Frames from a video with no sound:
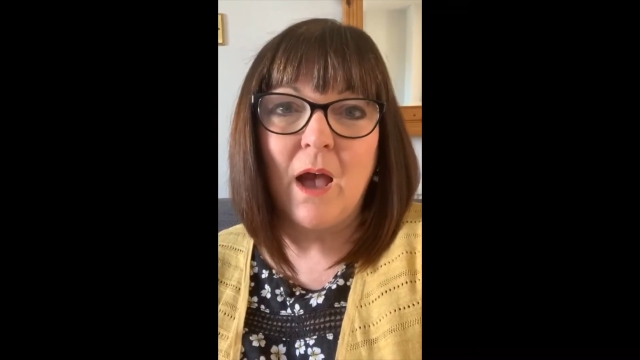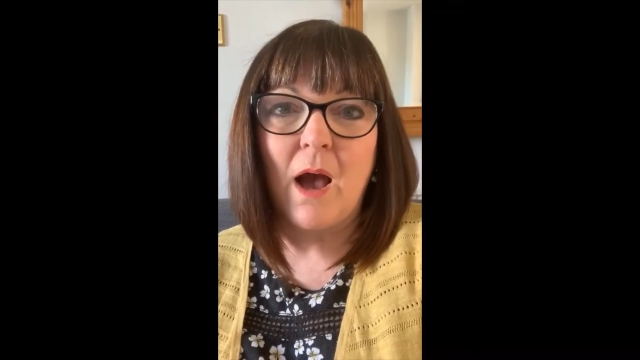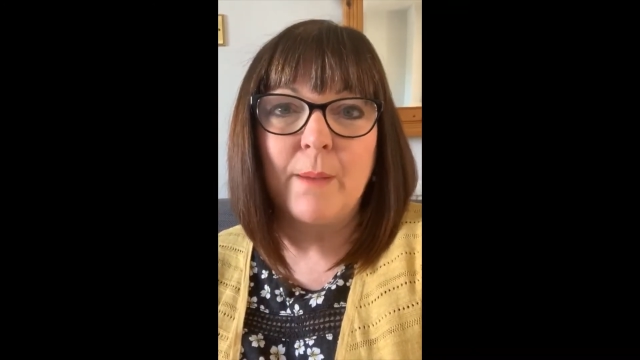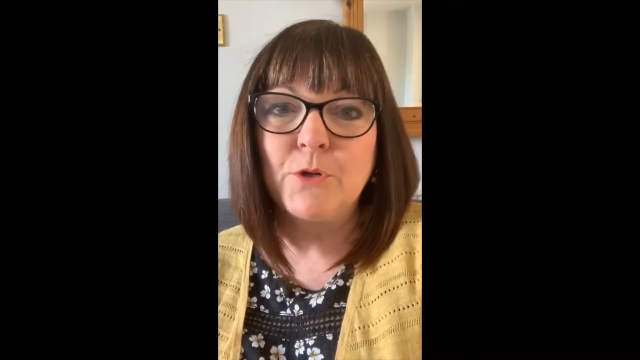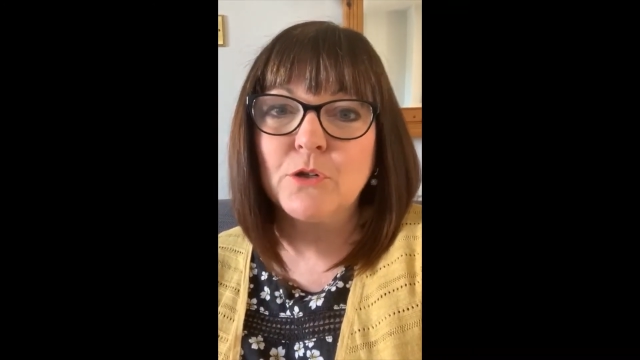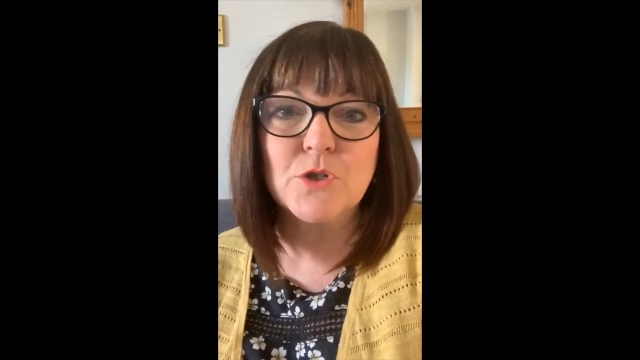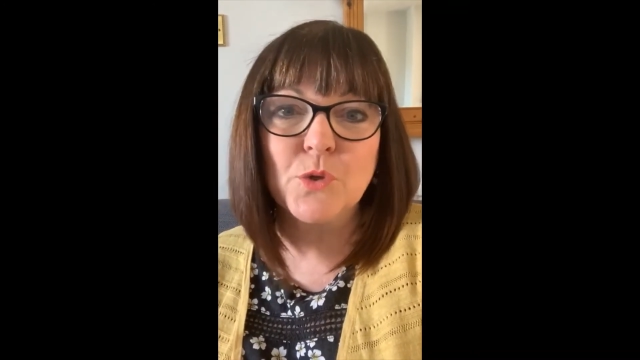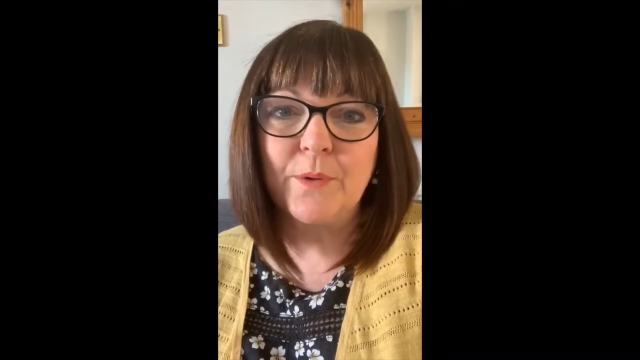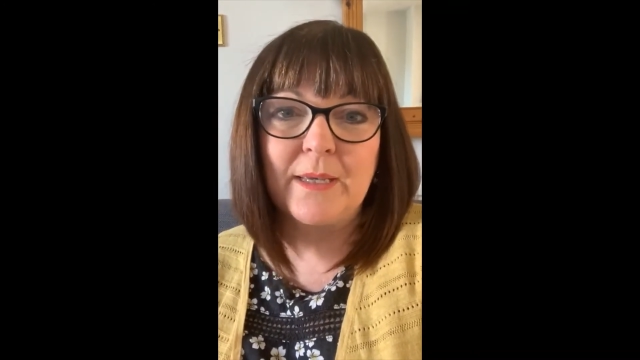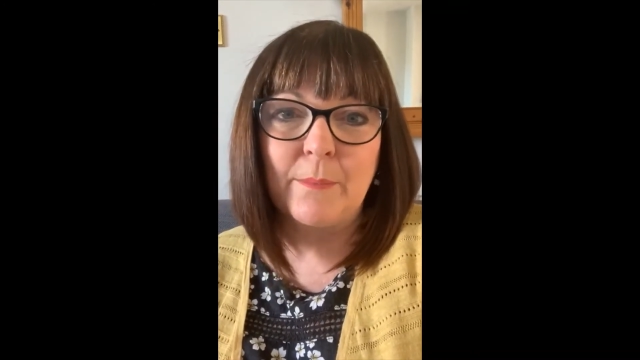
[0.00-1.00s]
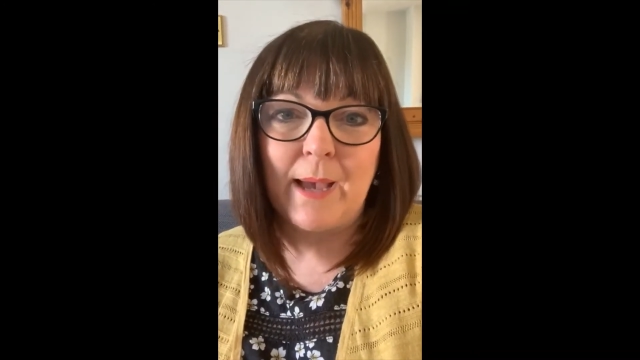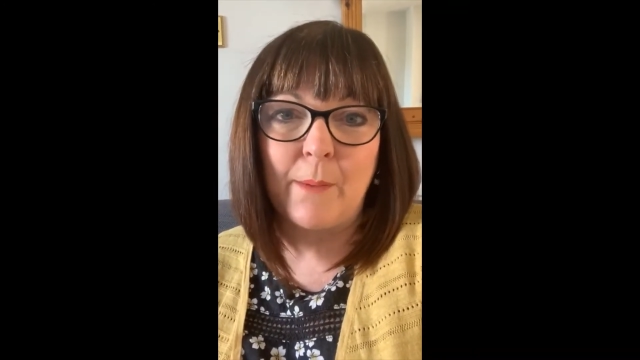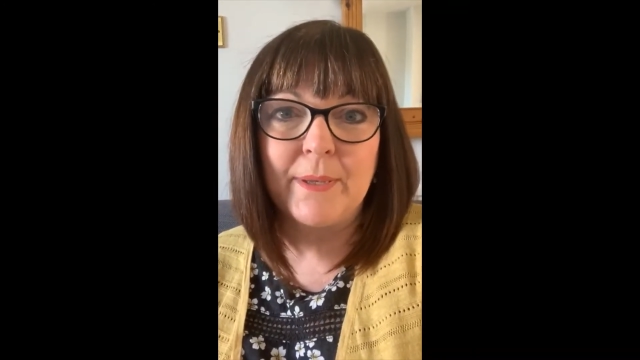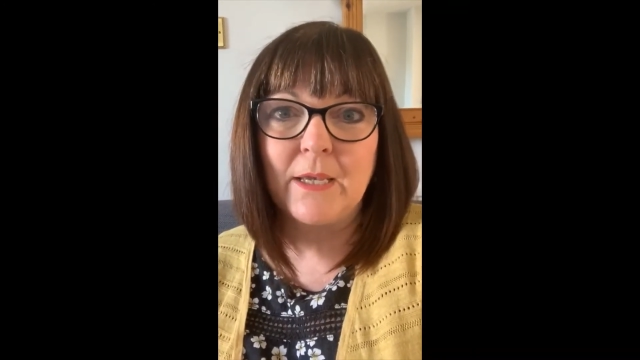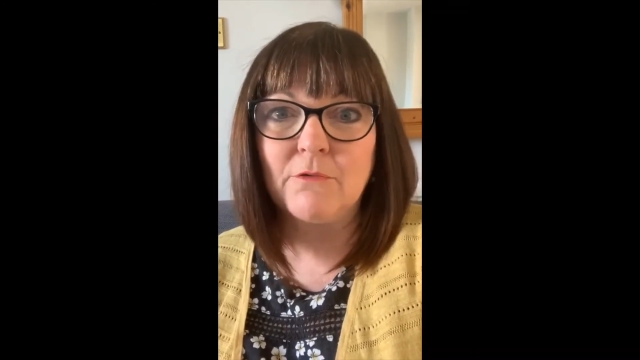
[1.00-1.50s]
I'm not talking
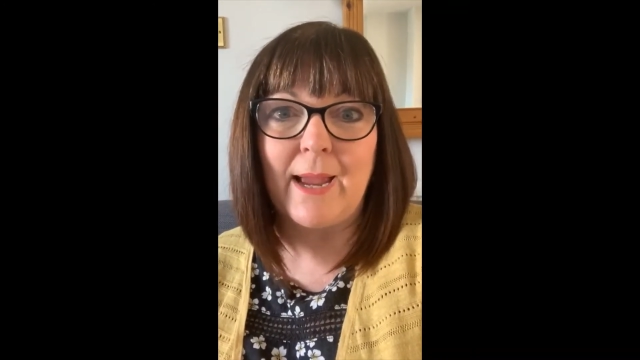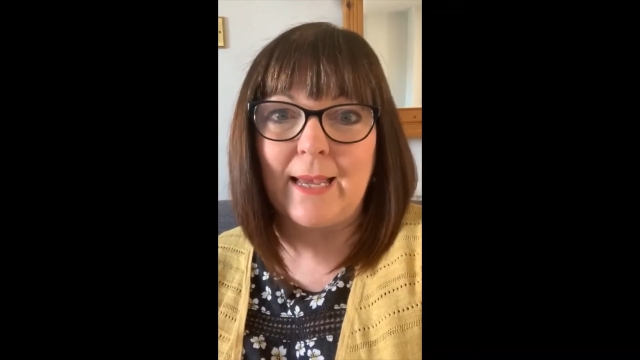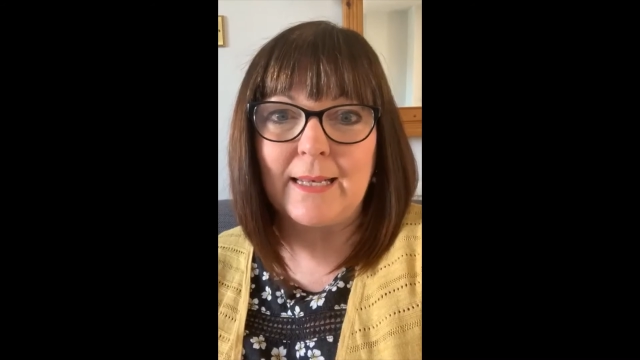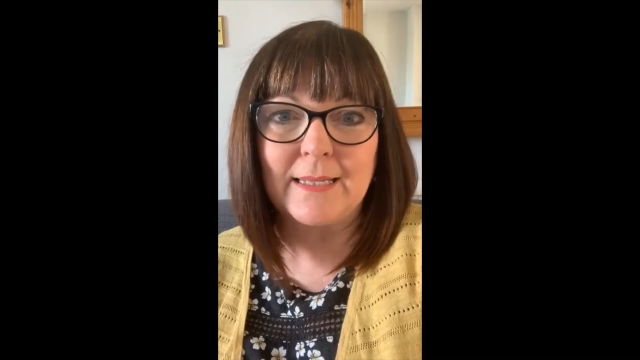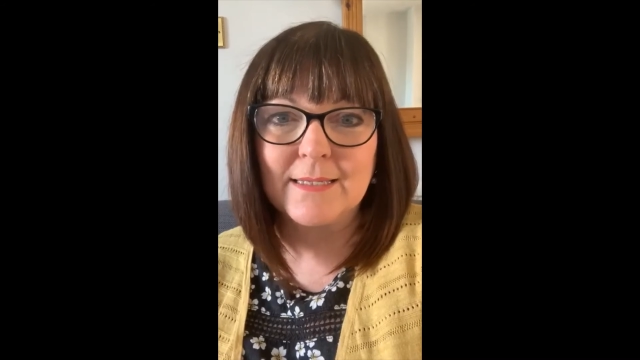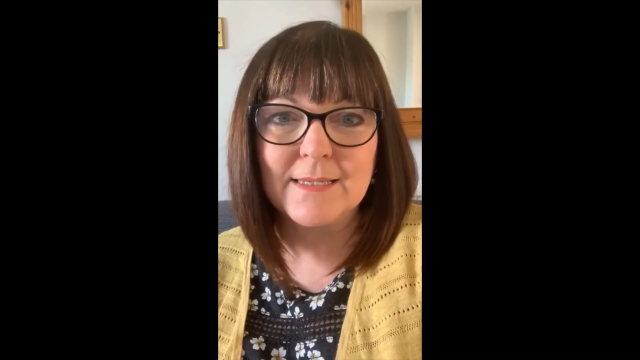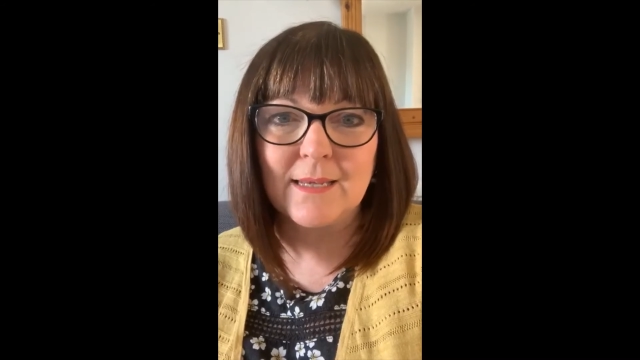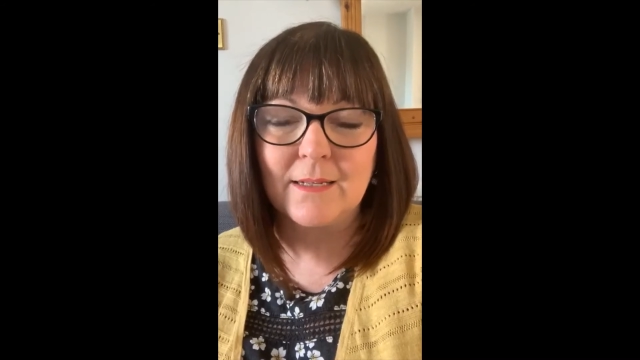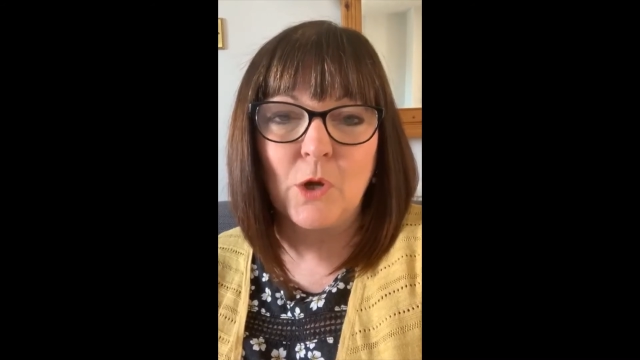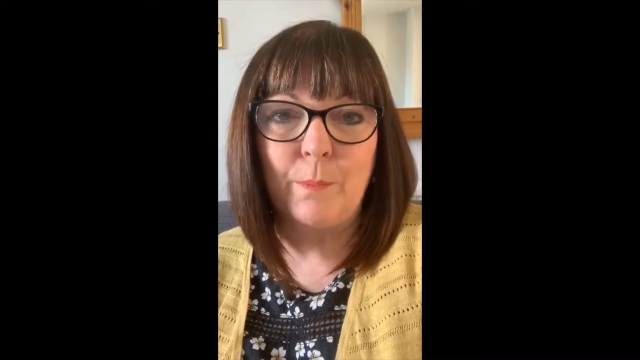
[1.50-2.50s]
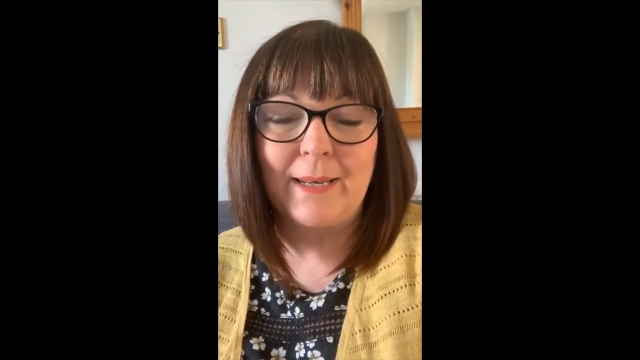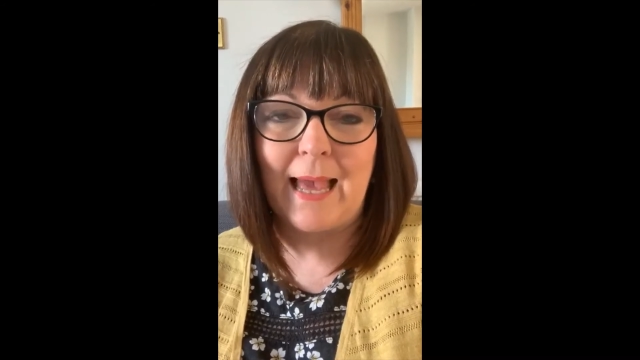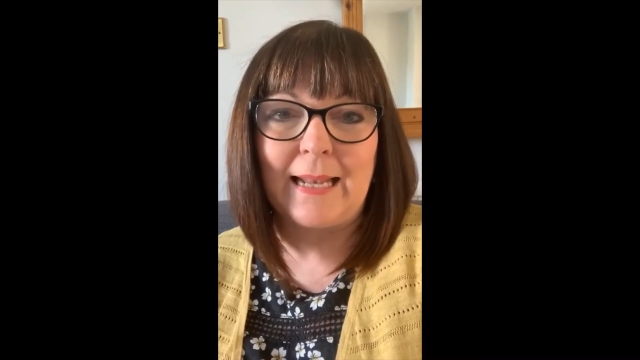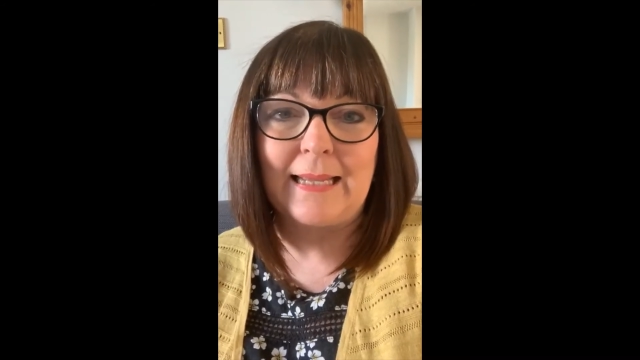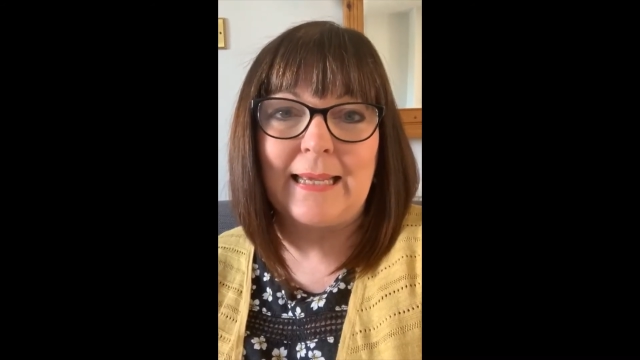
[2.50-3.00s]
about being reckless and not
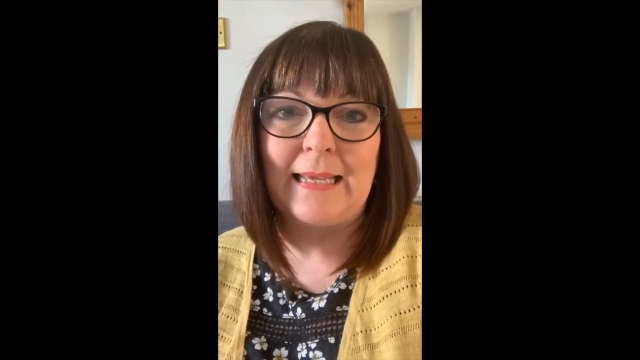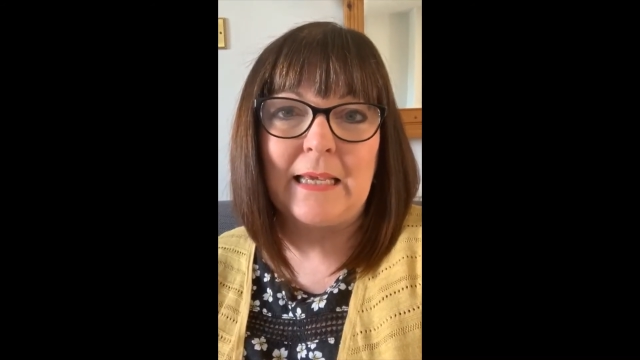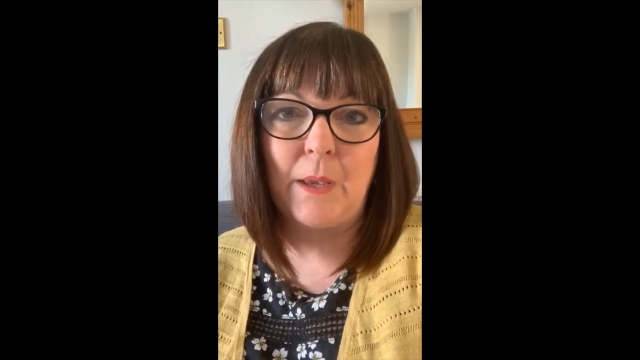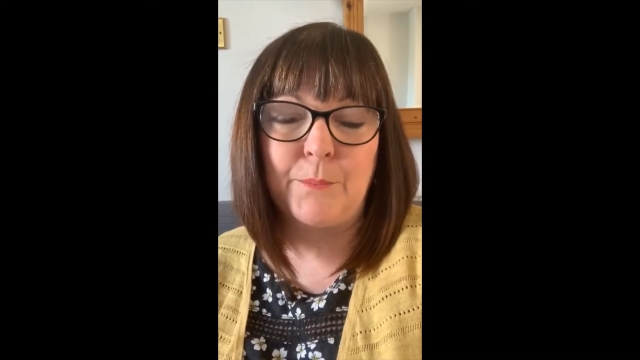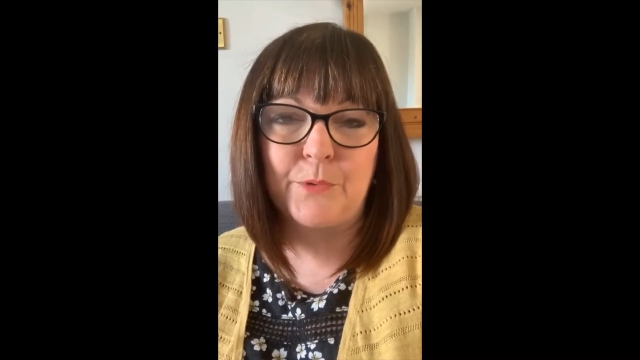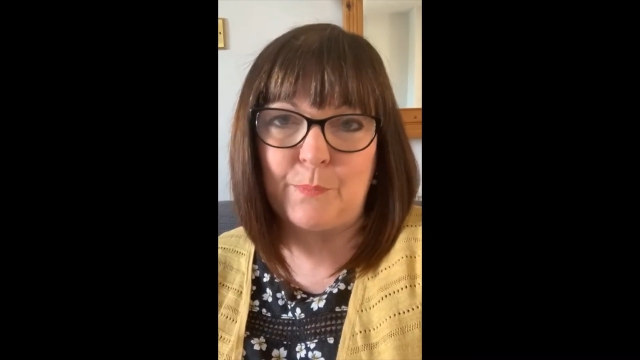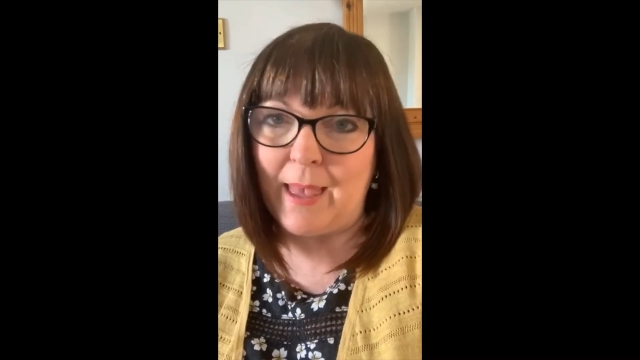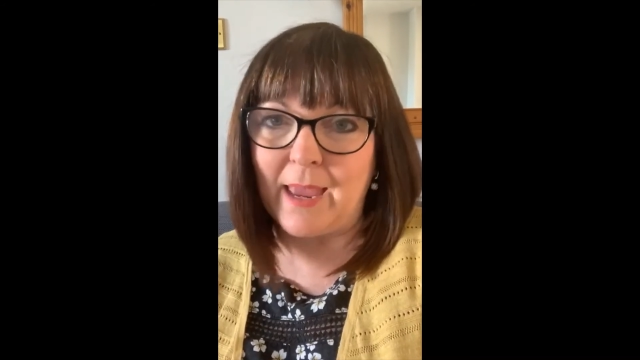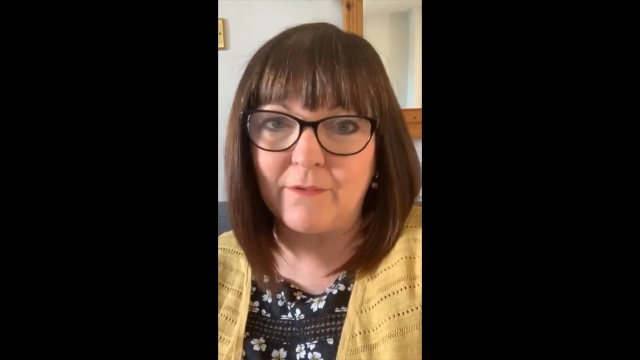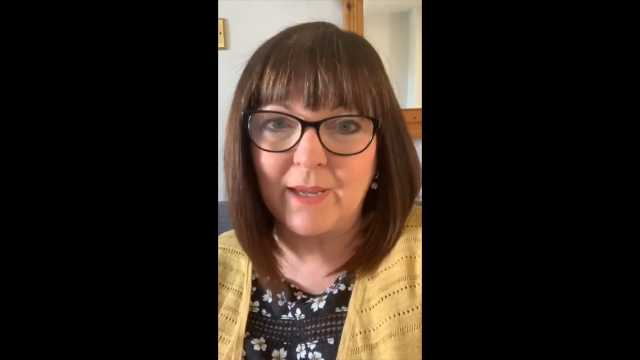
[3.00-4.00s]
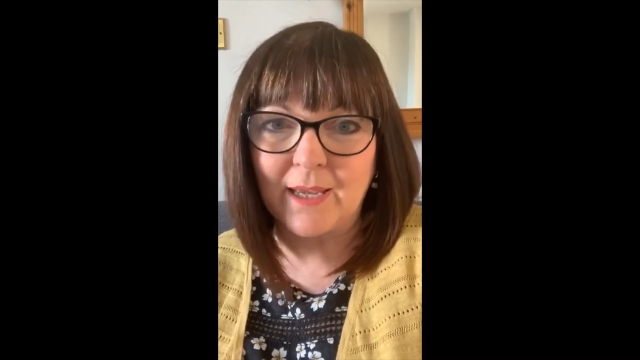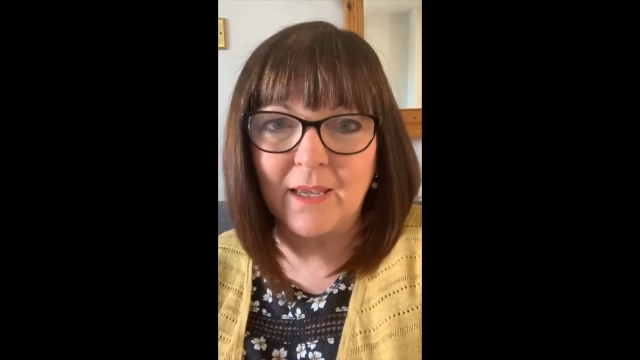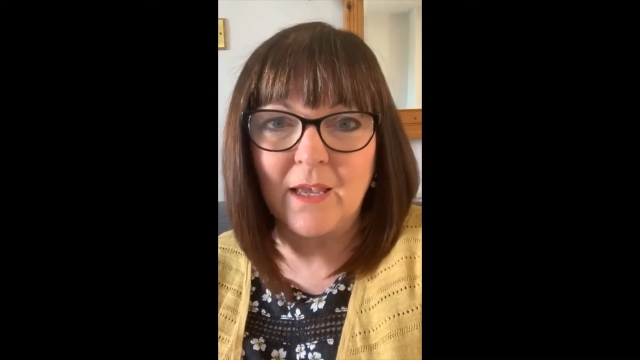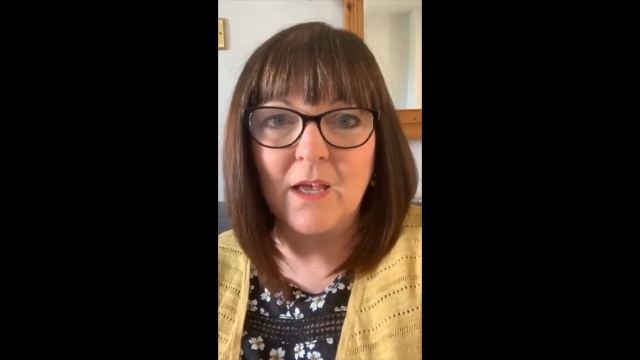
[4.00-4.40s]
planning and preparing